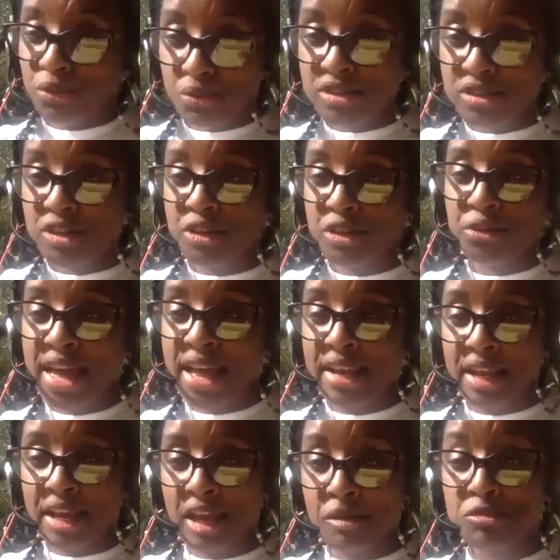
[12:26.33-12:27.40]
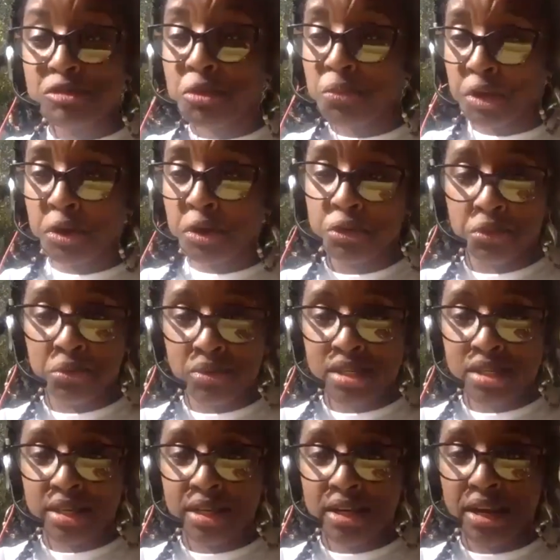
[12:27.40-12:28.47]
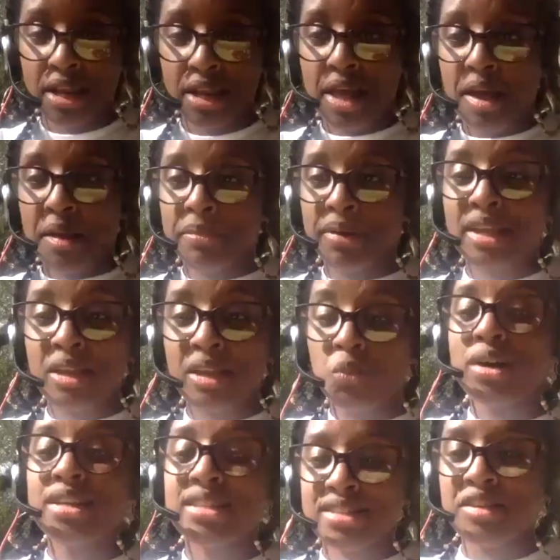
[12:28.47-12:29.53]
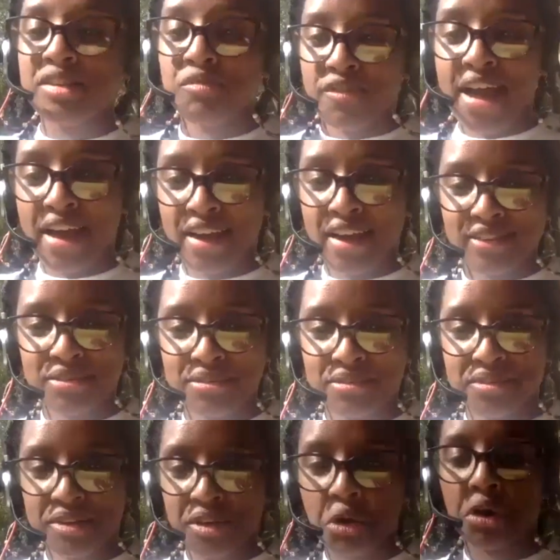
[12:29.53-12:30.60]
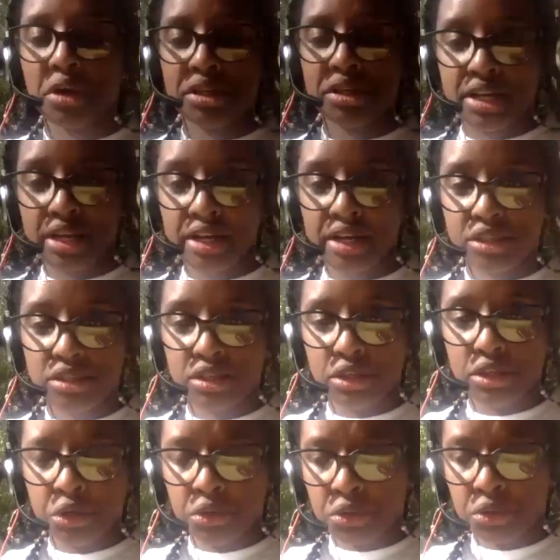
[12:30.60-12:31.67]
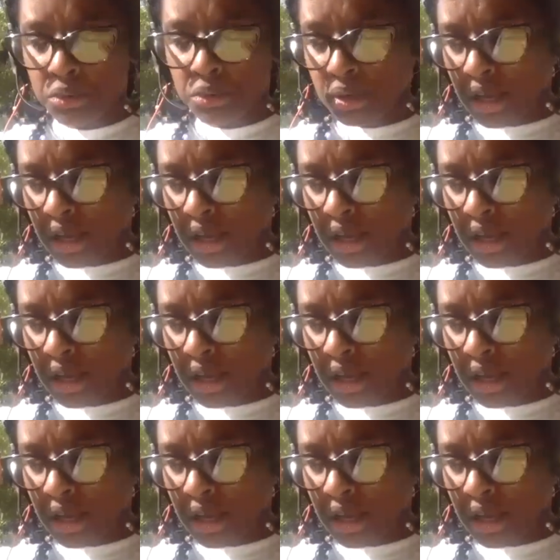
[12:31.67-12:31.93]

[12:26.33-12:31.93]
was under that name so we going to use it but he was in fact an architect you know